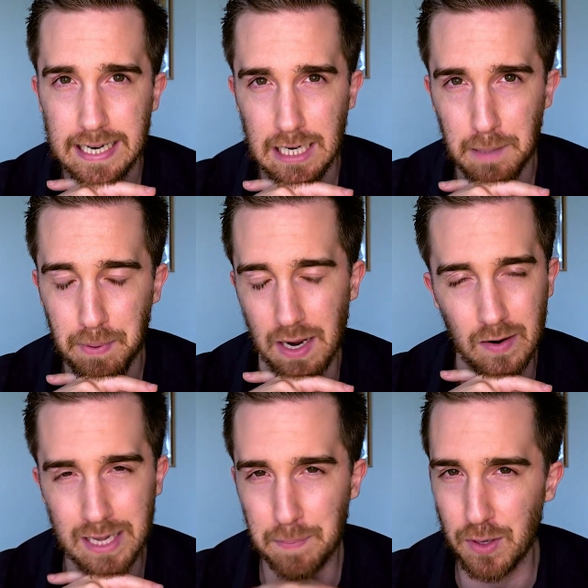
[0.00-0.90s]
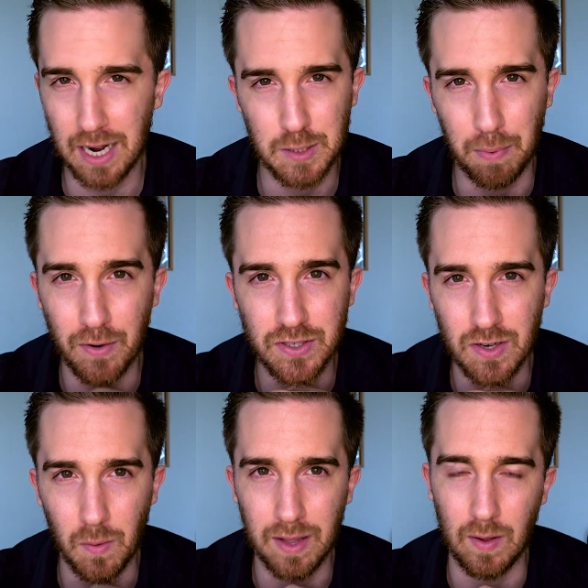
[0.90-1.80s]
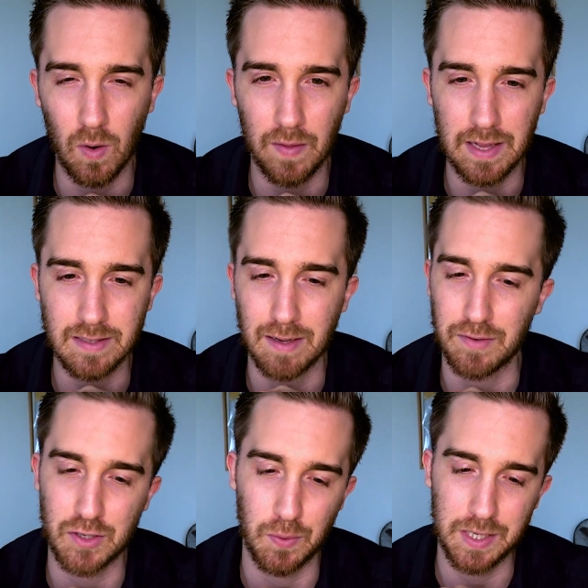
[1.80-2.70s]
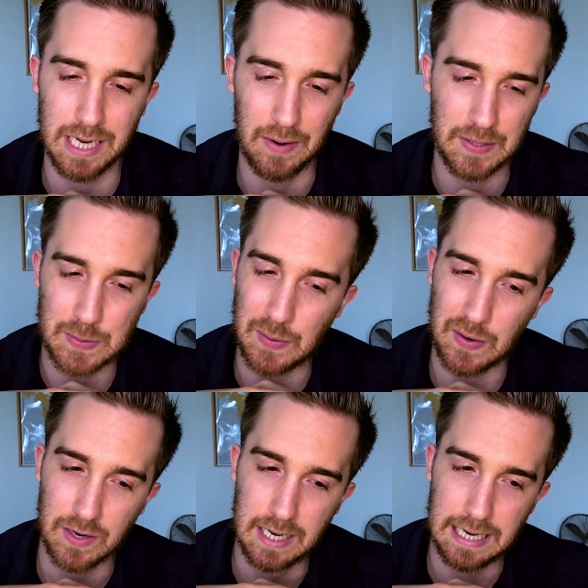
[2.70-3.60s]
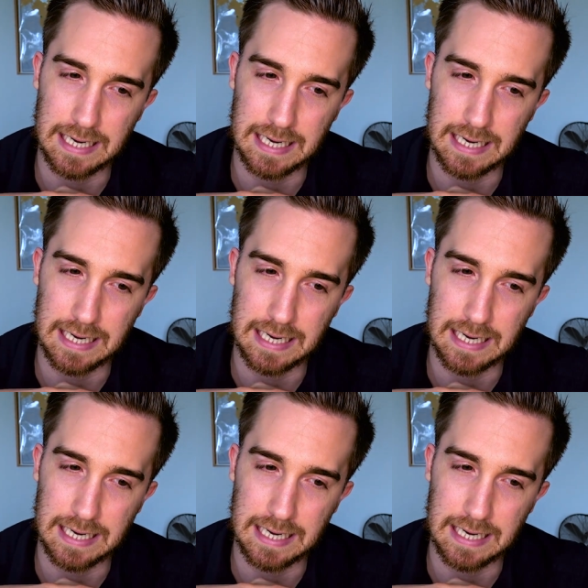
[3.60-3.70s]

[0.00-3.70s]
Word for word: But I'll keep you guys posted on when all of that stuff is going down as well.